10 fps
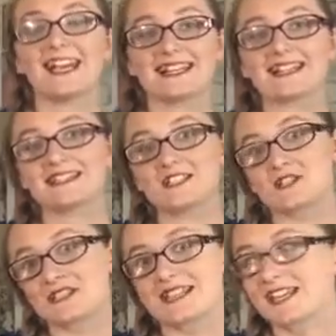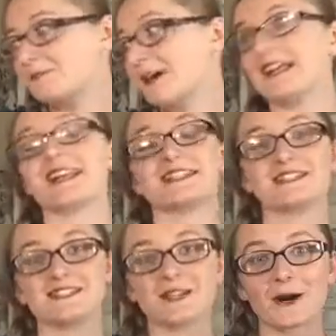It gets interesting, but it is
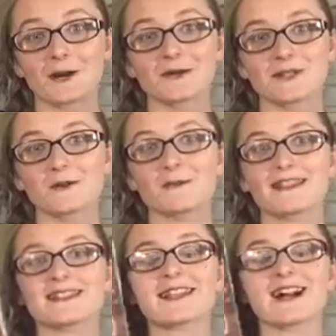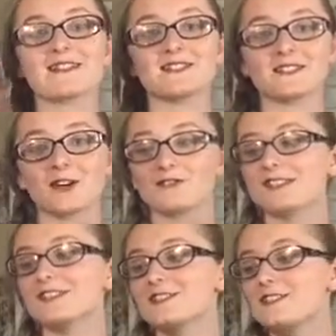so amazing. I loved
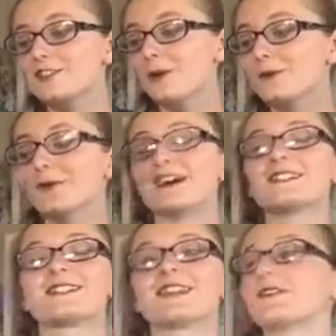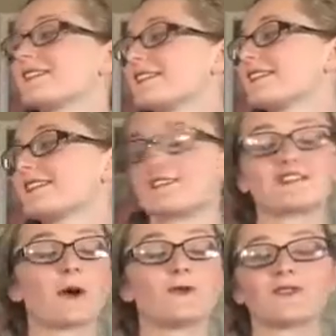it so much. It was
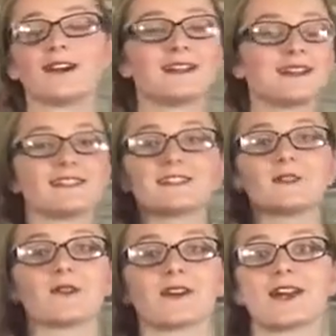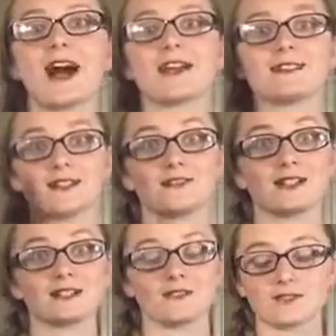so funny and so good. I
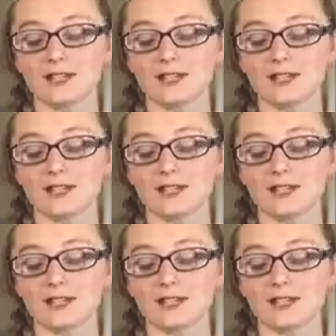definitely loved